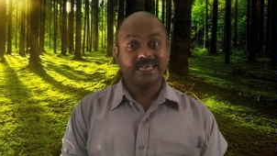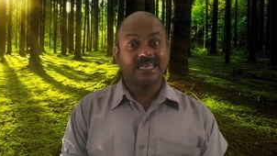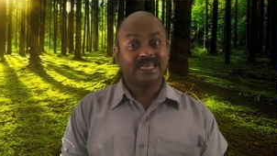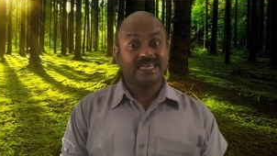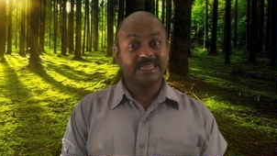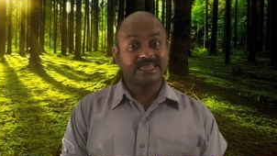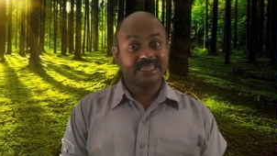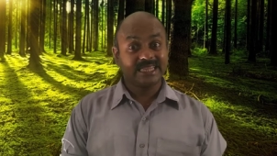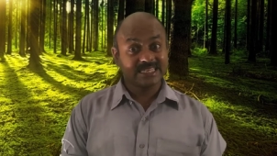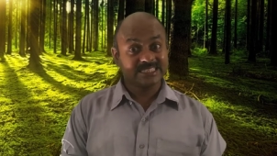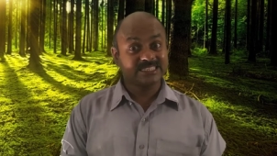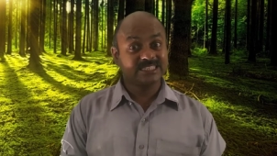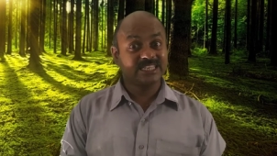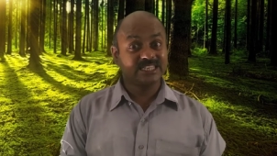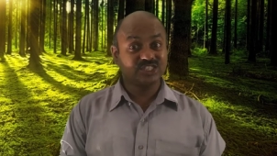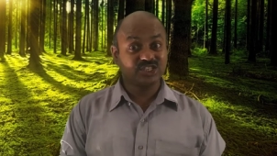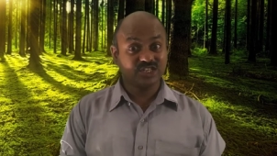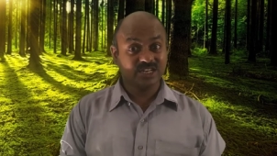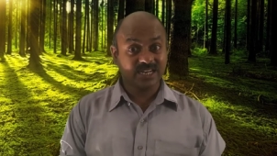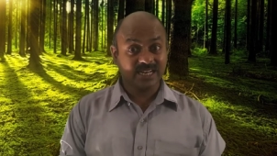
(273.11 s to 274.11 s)
In this
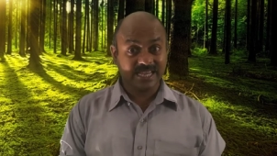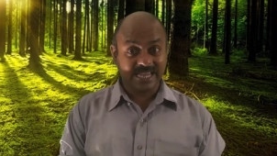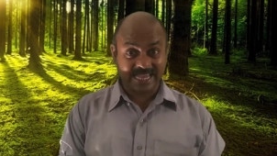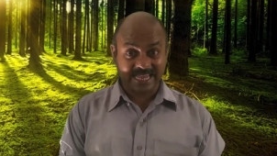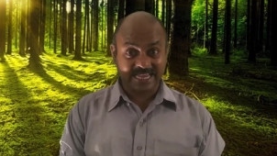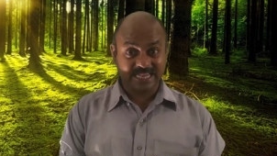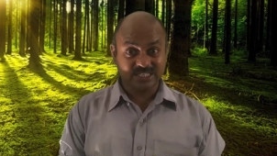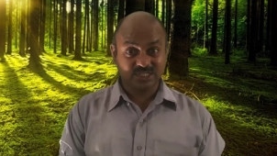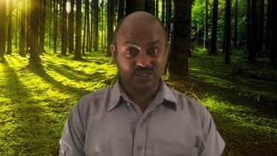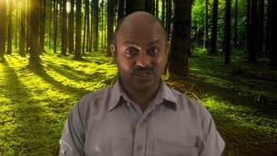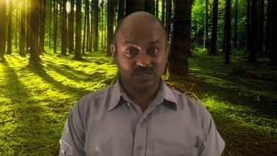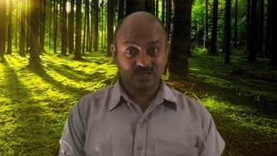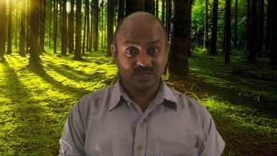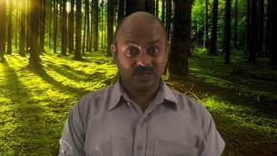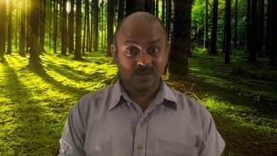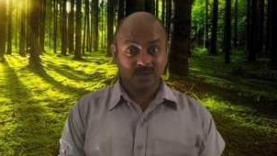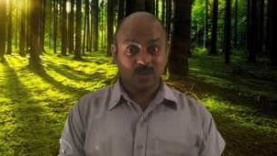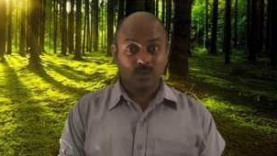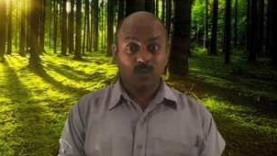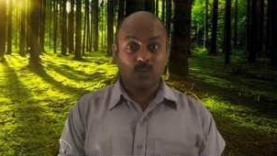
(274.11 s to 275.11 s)
digital age,
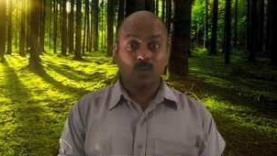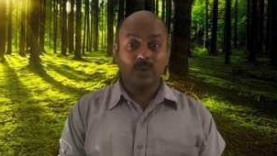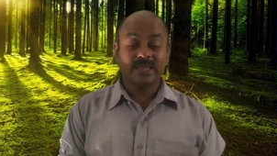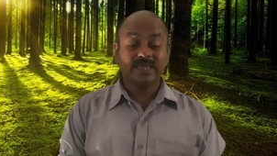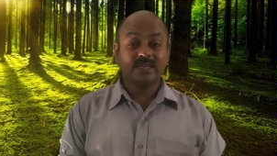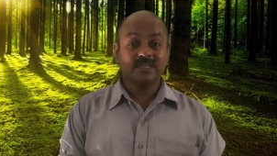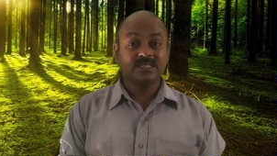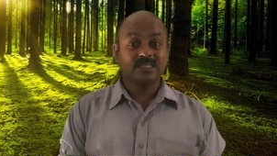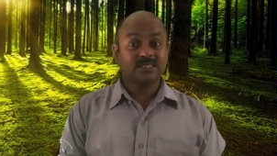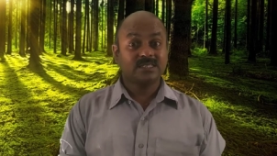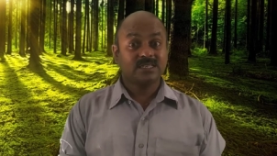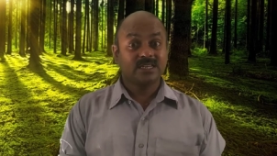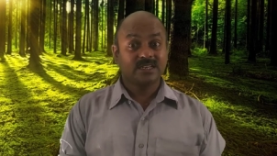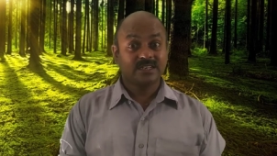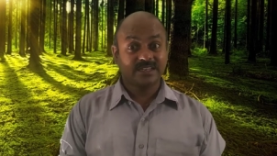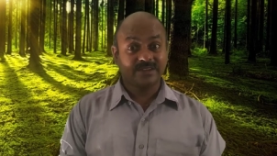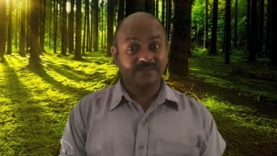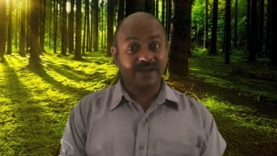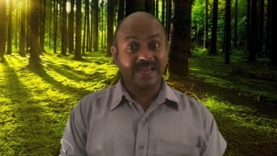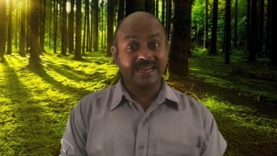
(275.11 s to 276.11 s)
where the
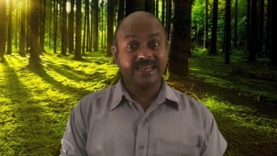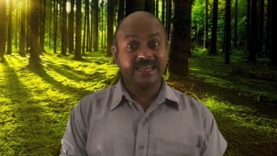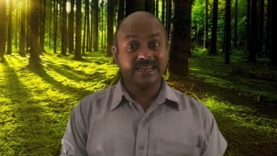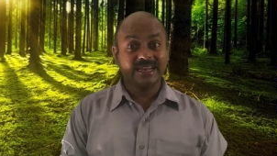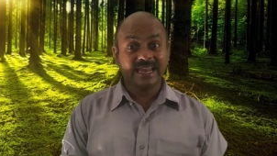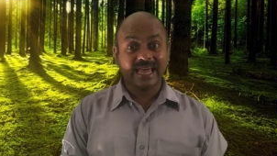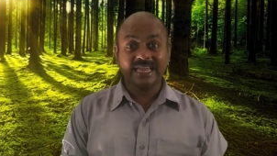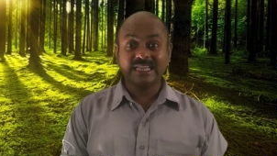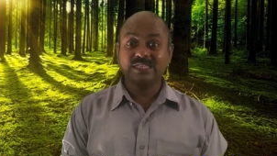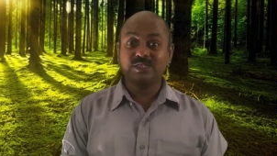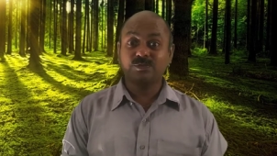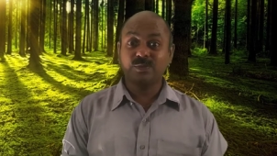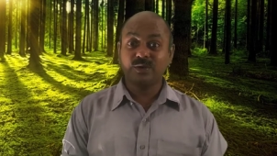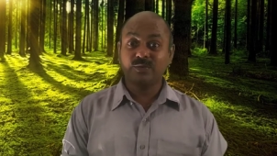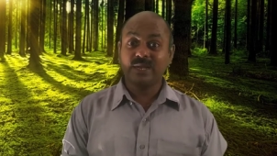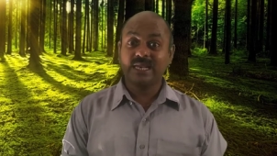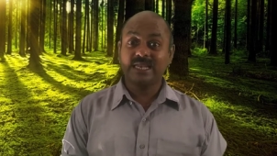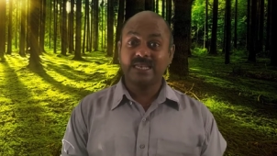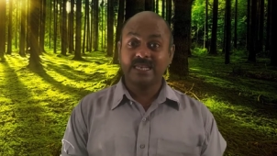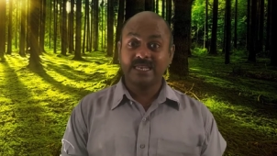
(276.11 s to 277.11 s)
dividing lines
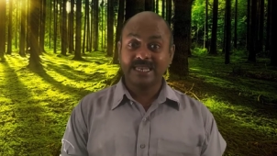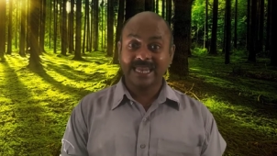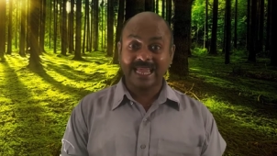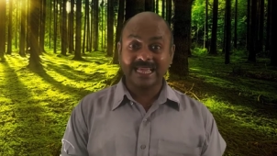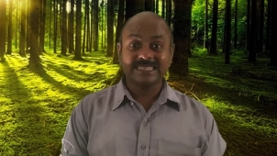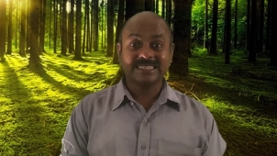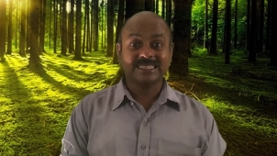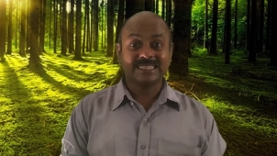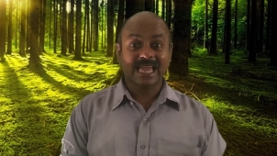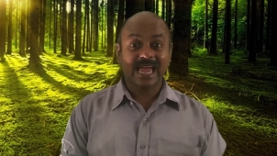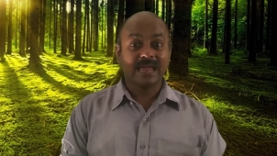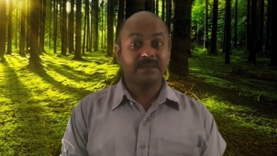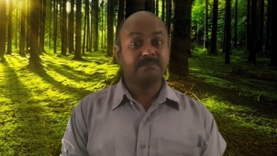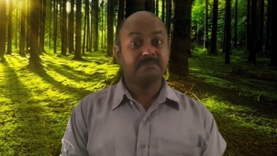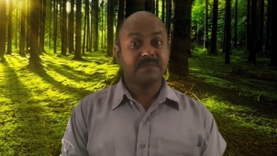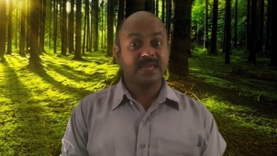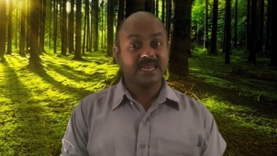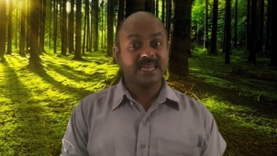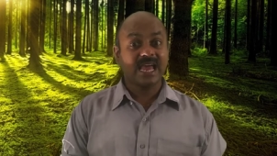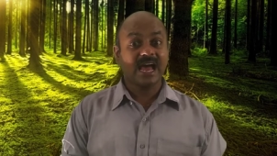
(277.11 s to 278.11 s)
between text and
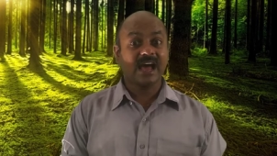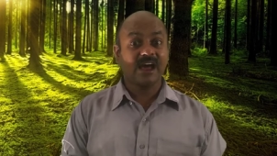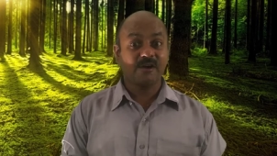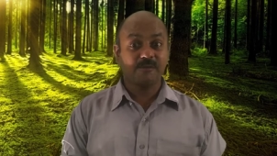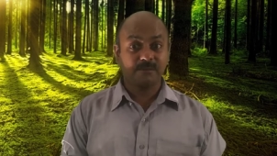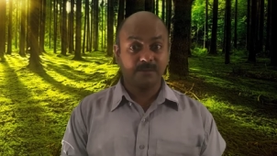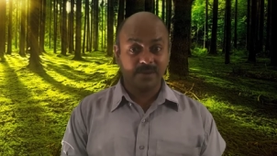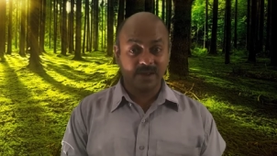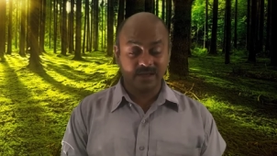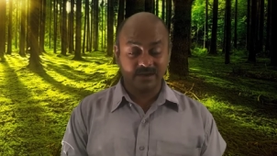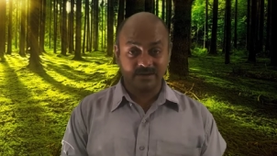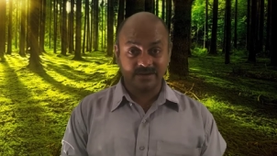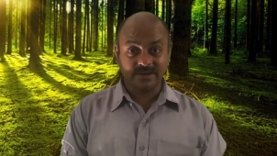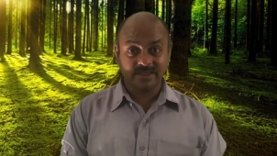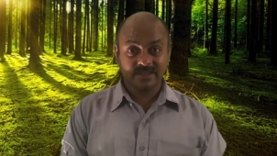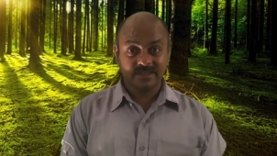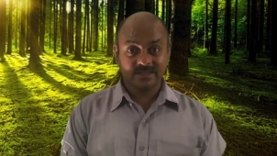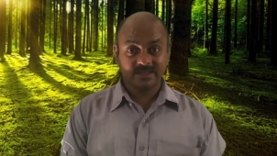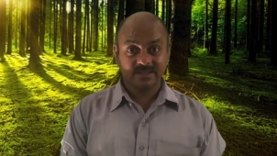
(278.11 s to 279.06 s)
media have blurred,